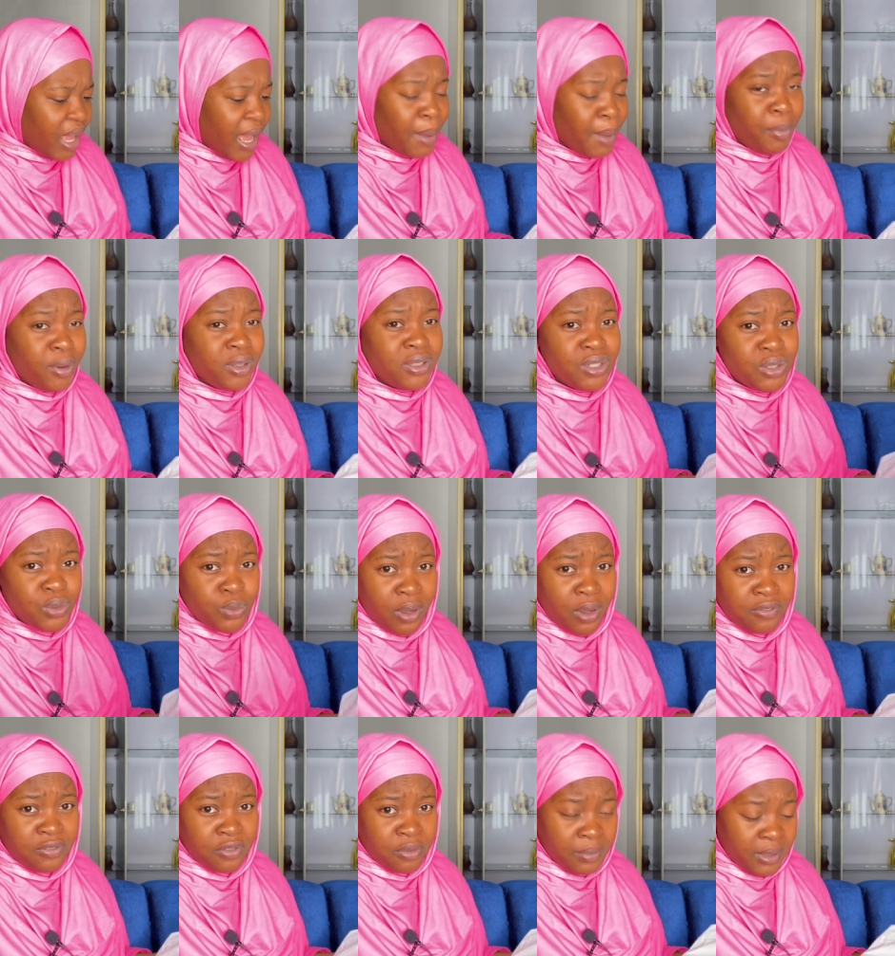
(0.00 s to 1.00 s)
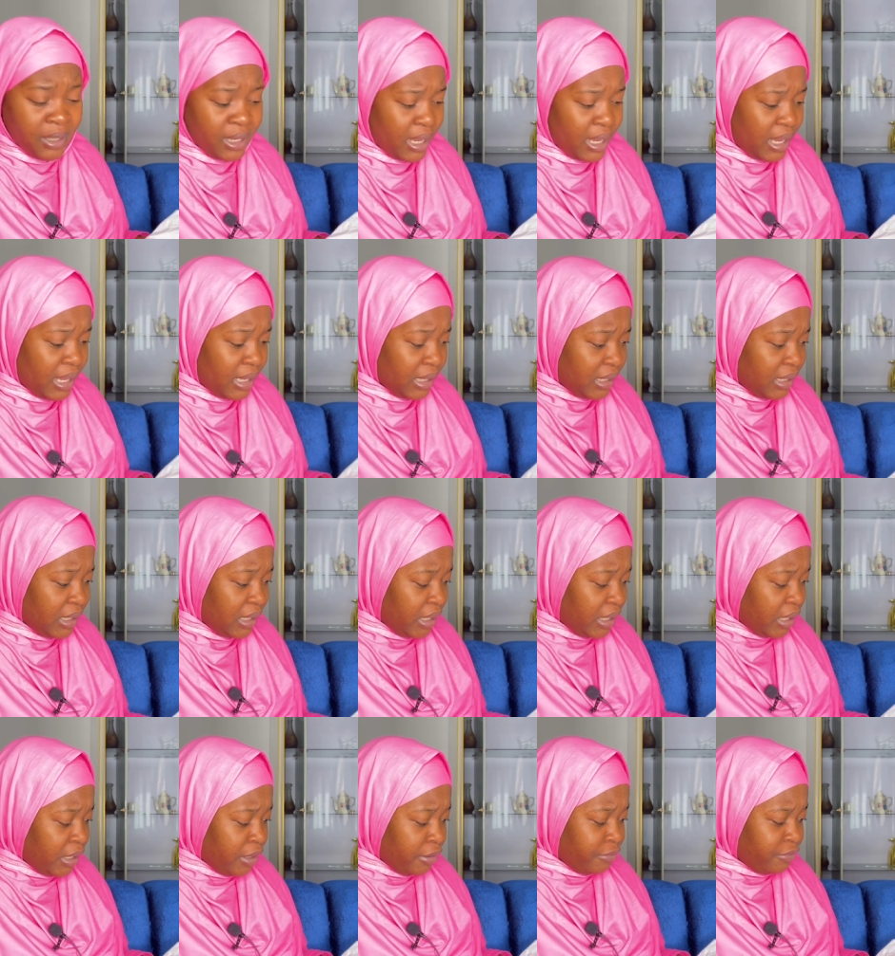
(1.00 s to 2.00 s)
i bought this waffle maker
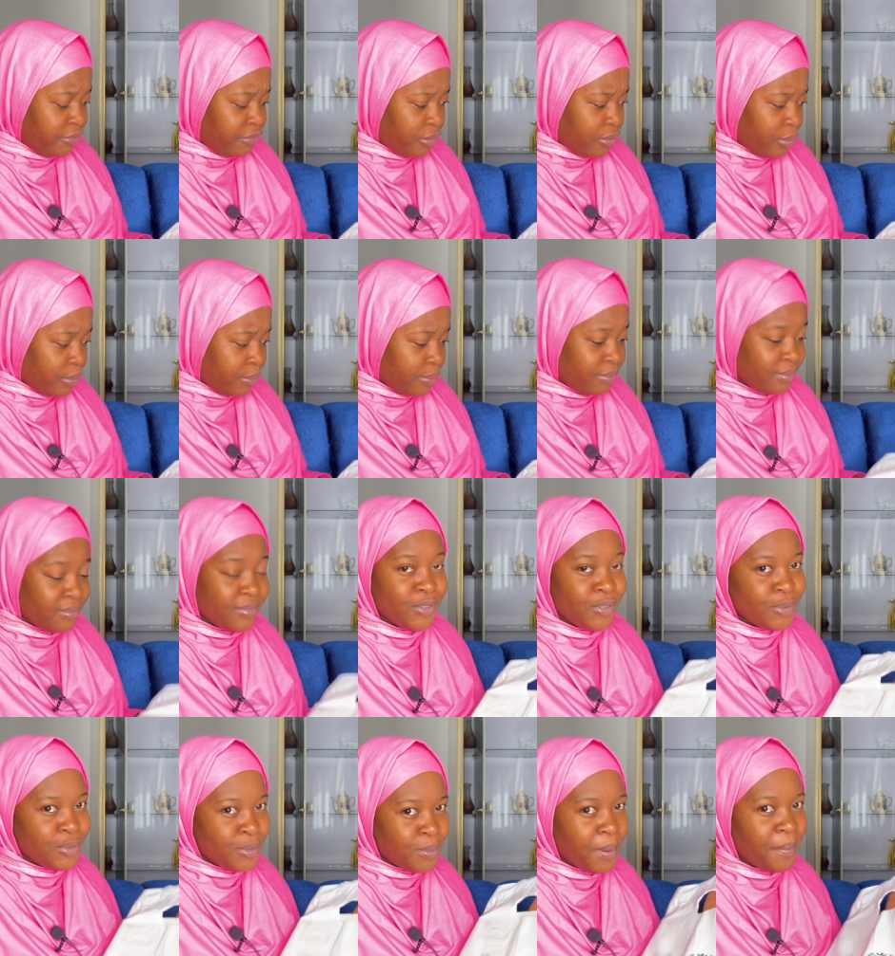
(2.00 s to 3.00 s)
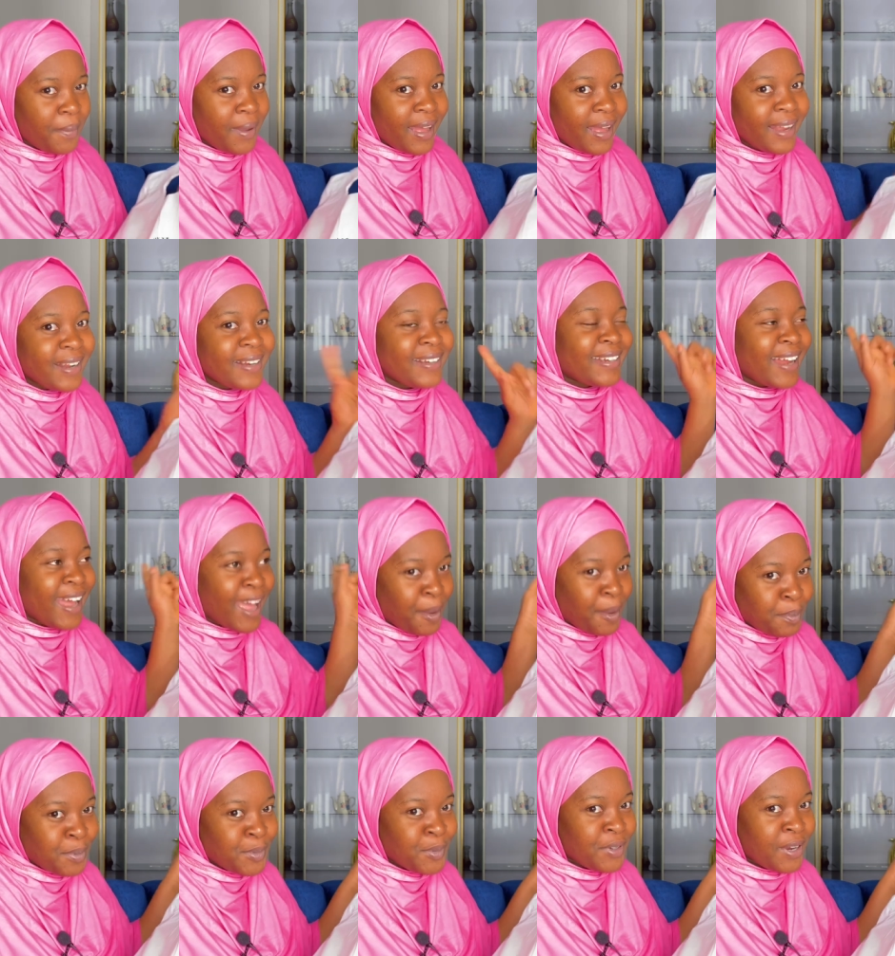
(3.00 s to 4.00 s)
from you remember that
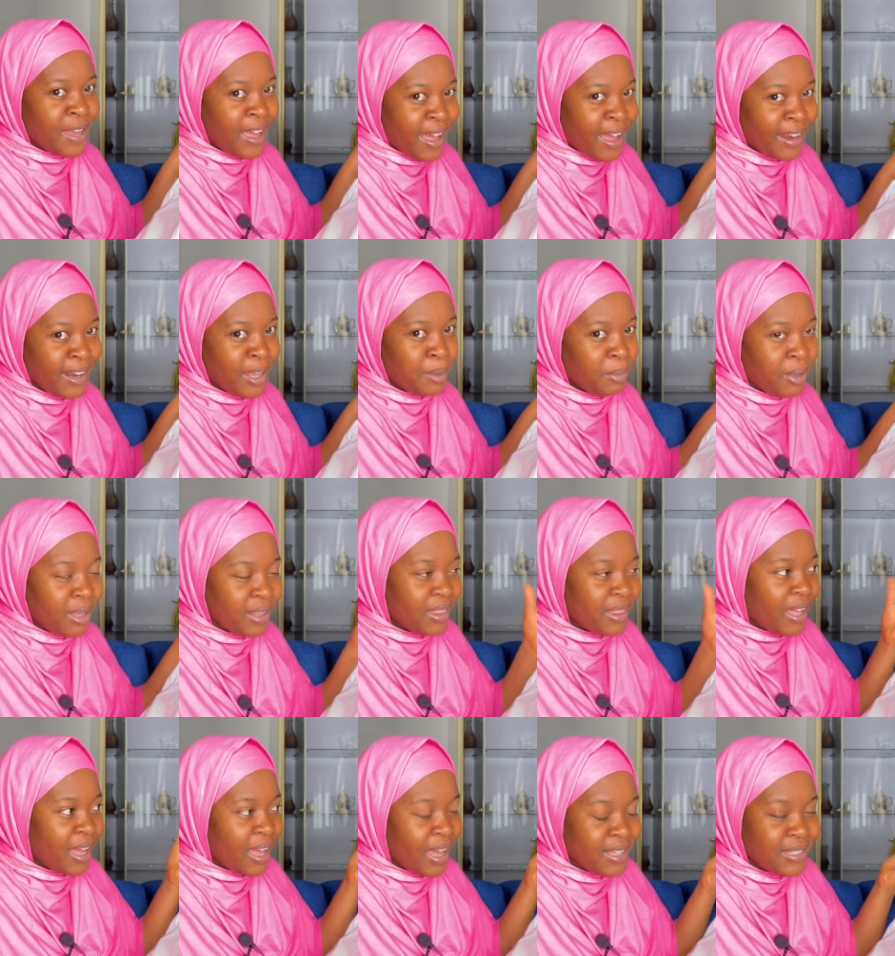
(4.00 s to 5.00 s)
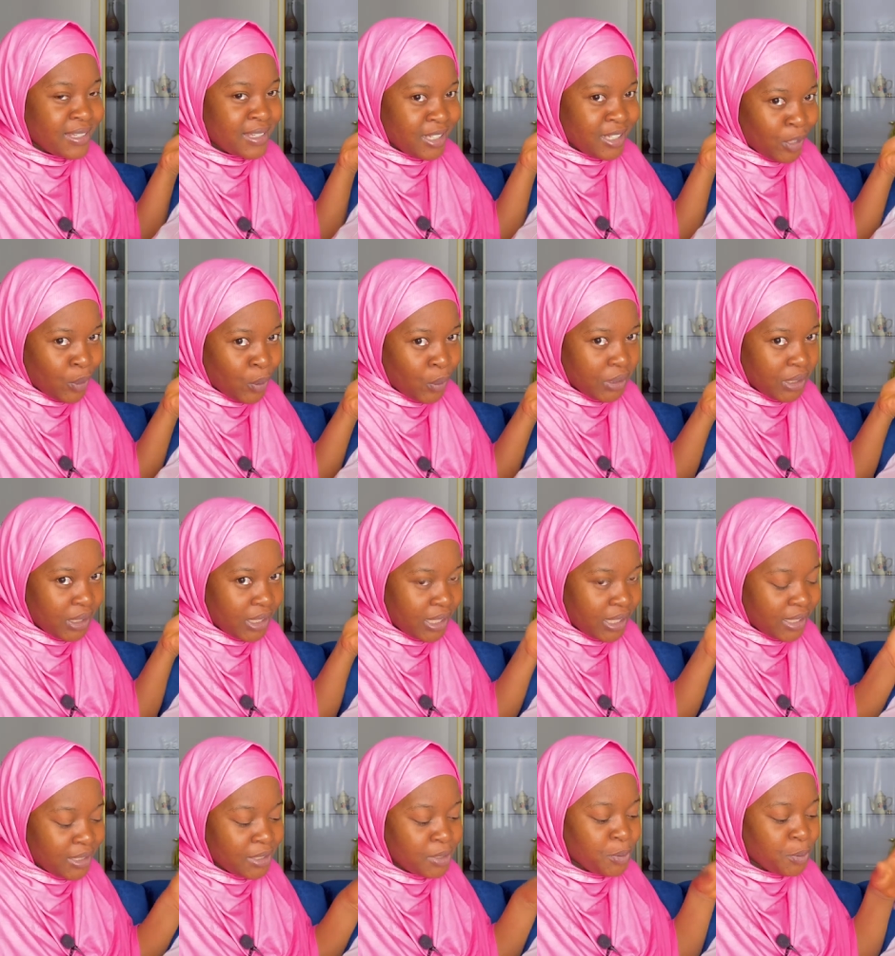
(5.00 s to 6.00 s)
episode i had about that silicone
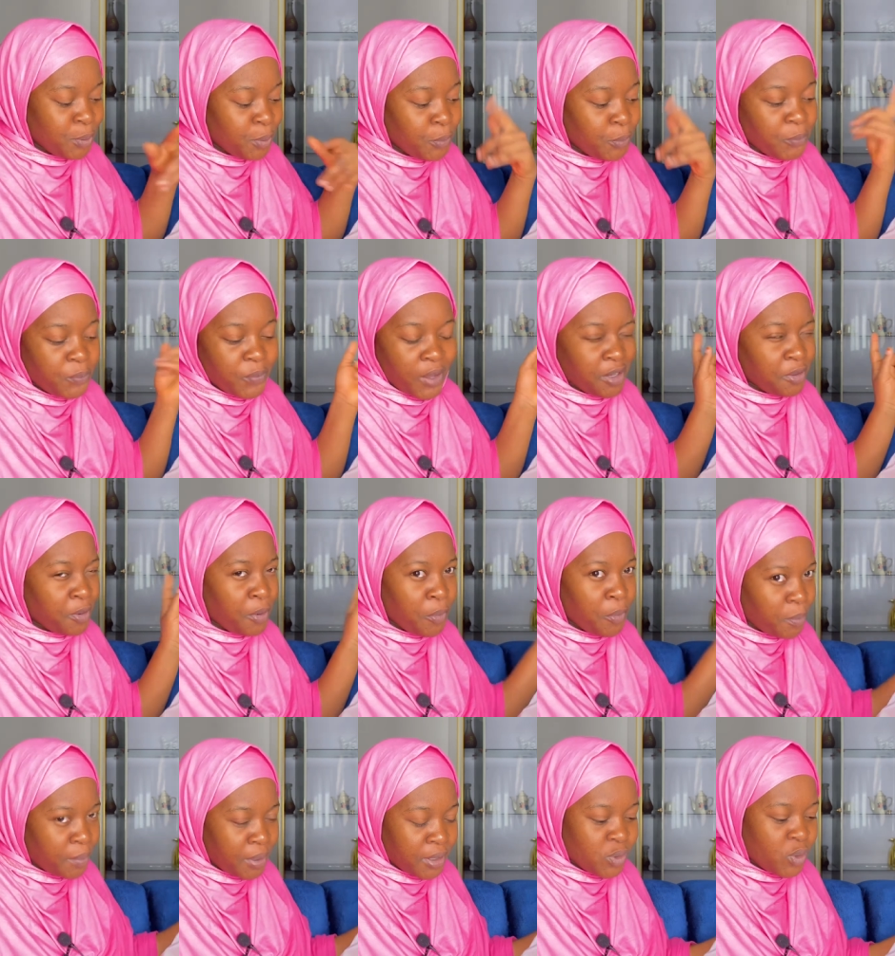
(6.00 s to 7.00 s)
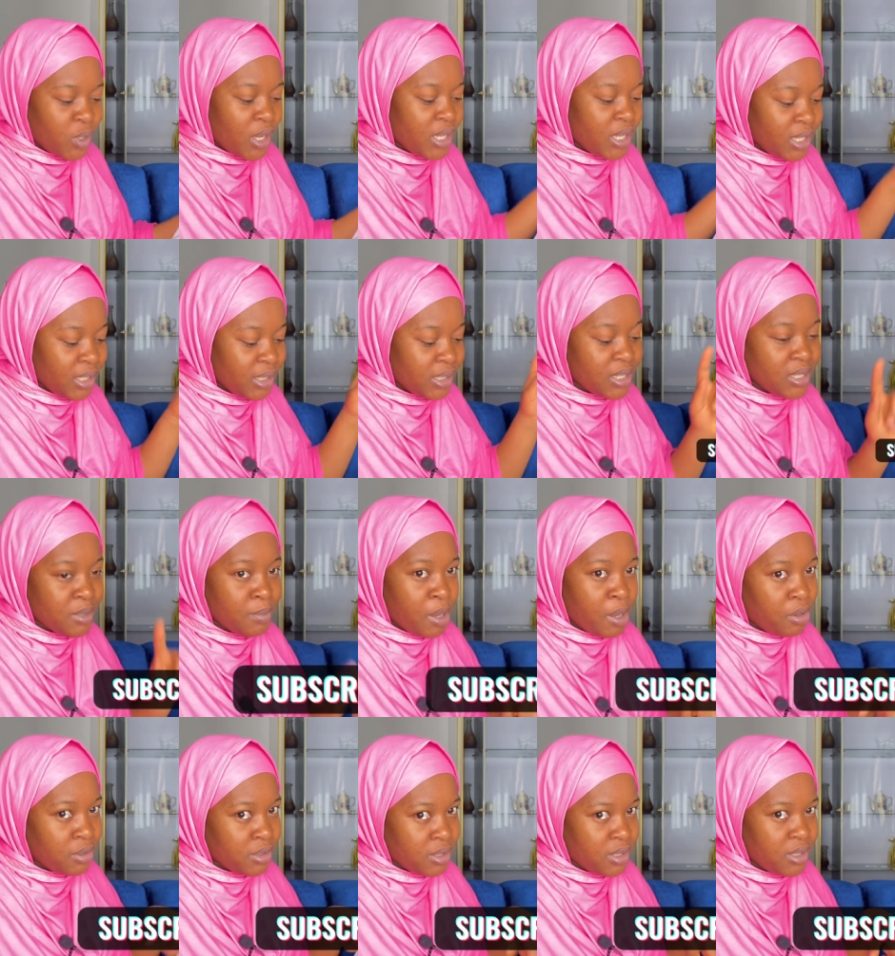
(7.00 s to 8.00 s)
thing so i did not go back to her again this is my
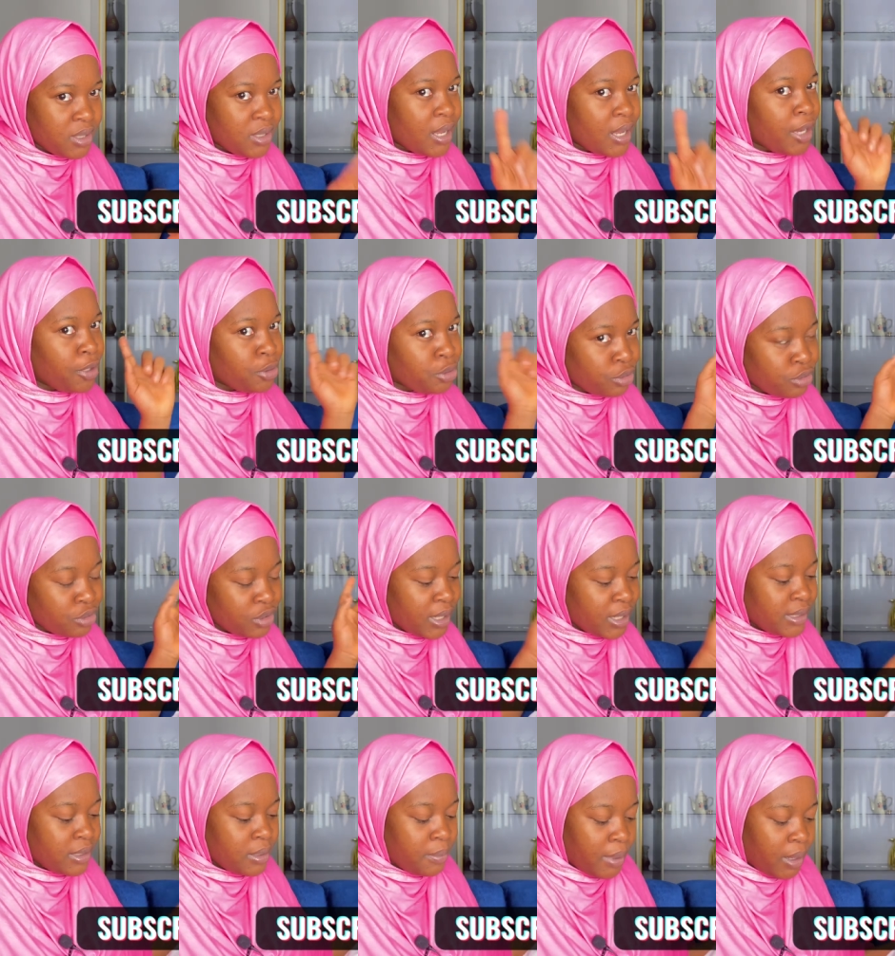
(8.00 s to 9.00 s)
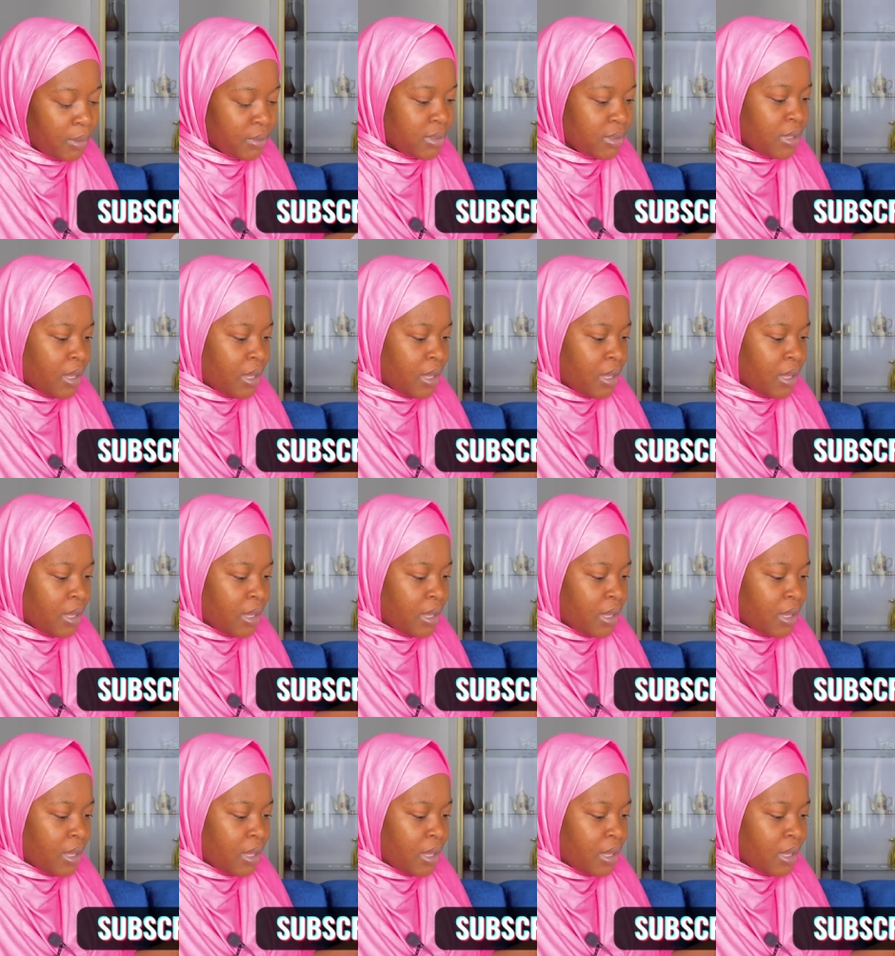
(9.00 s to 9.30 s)
cousin sister i told you guys about